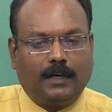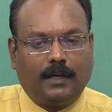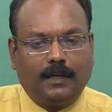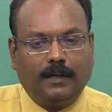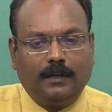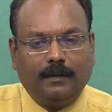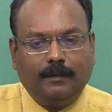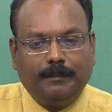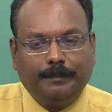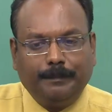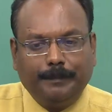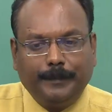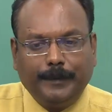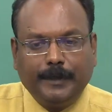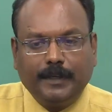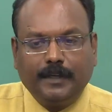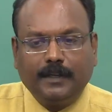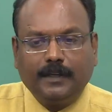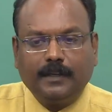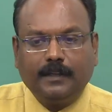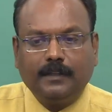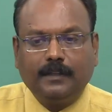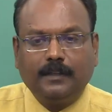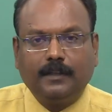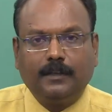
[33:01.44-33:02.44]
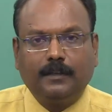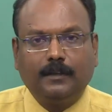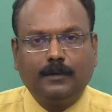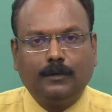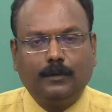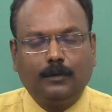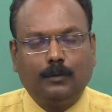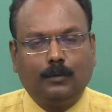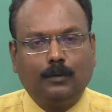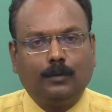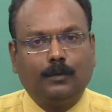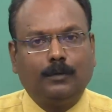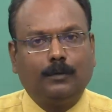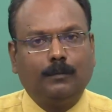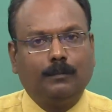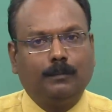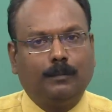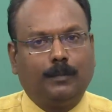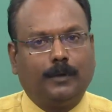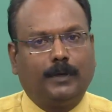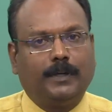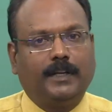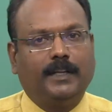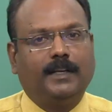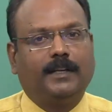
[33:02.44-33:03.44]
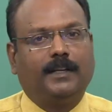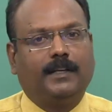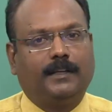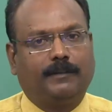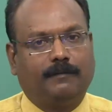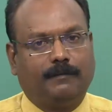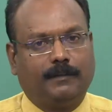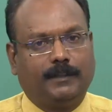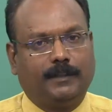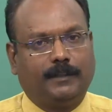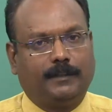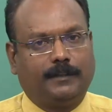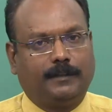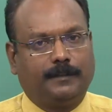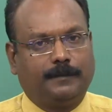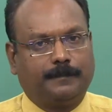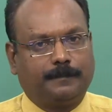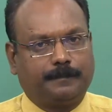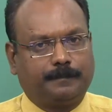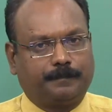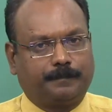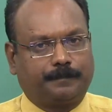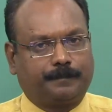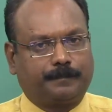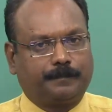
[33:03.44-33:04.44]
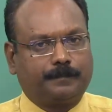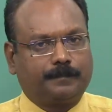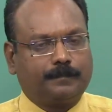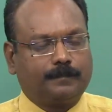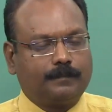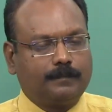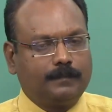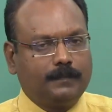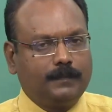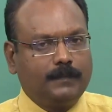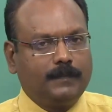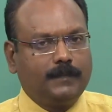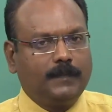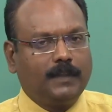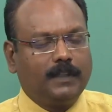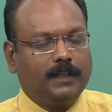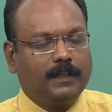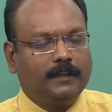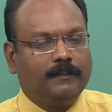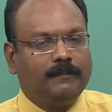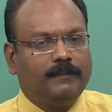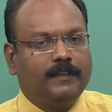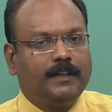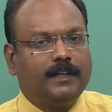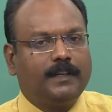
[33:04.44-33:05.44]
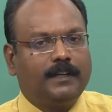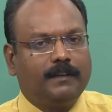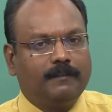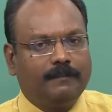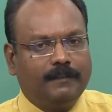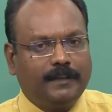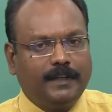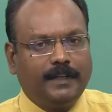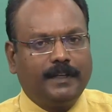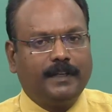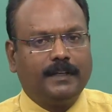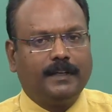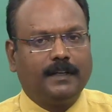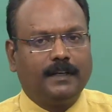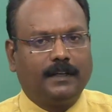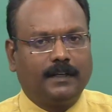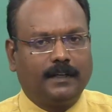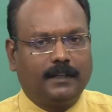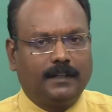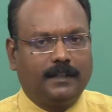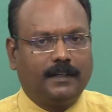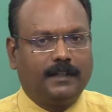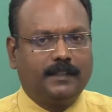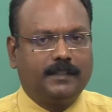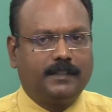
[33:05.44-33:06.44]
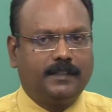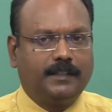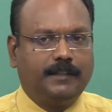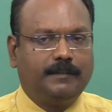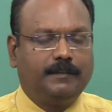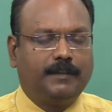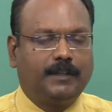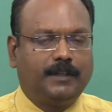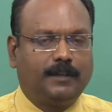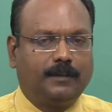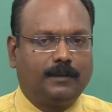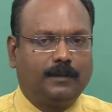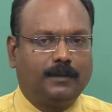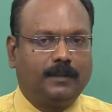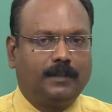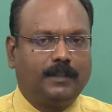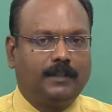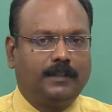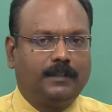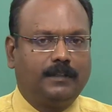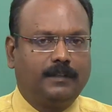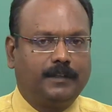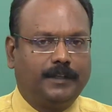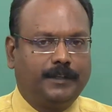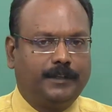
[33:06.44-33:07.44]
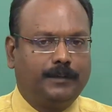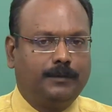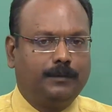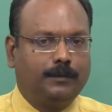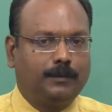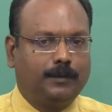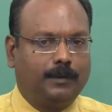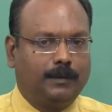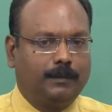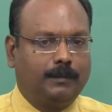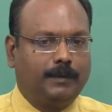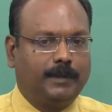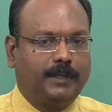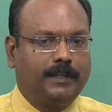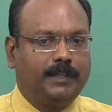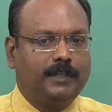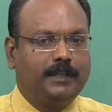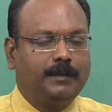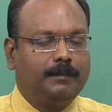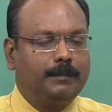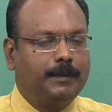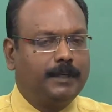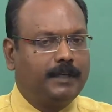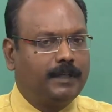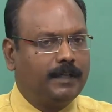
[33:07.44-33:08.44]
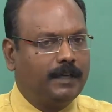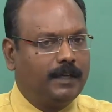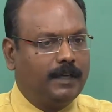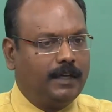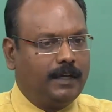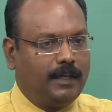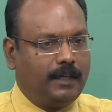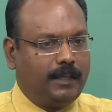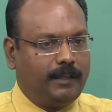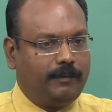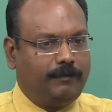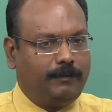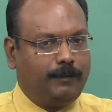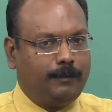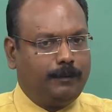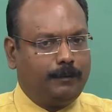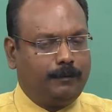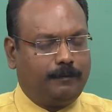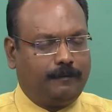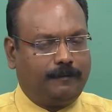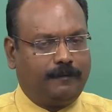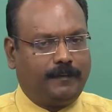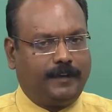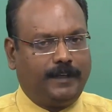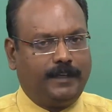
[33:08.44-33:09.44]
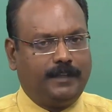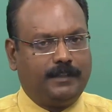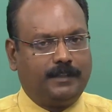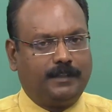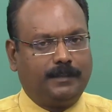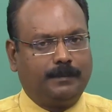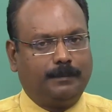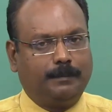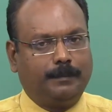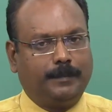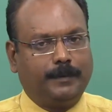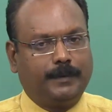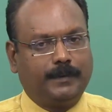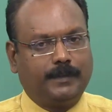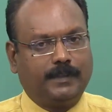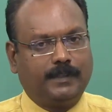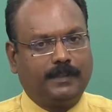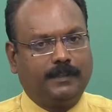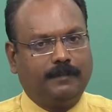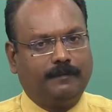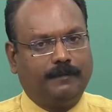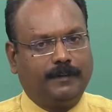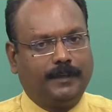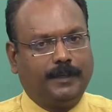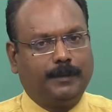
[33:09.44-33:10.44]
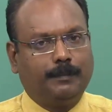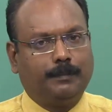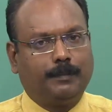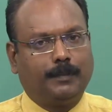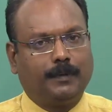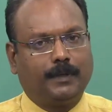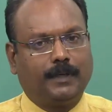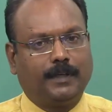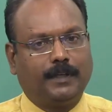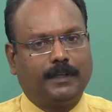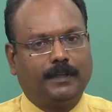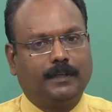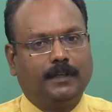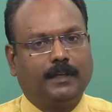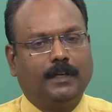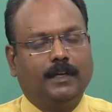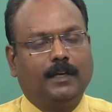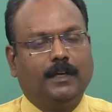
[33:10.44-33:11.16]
and mirror their good body language. If they are very aggressive and all that, try to avoid that. But if you find some person very polite,